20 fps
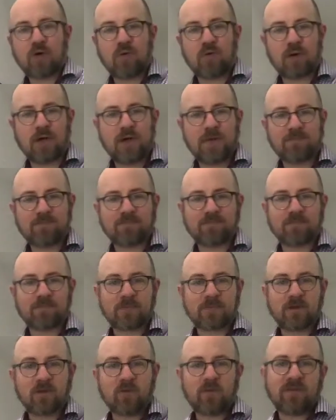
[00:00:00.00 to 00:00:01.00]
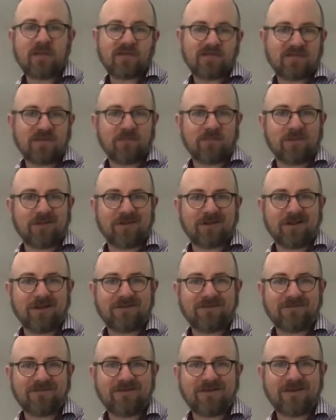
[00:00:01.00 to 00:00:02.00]
Okay? Well, that's simple
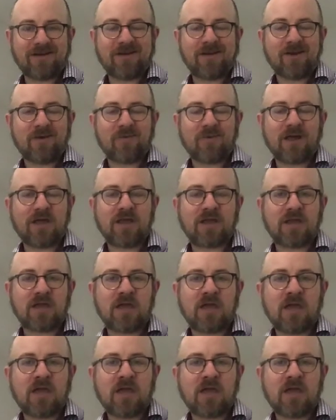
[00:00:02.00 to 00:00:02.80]
enough, right?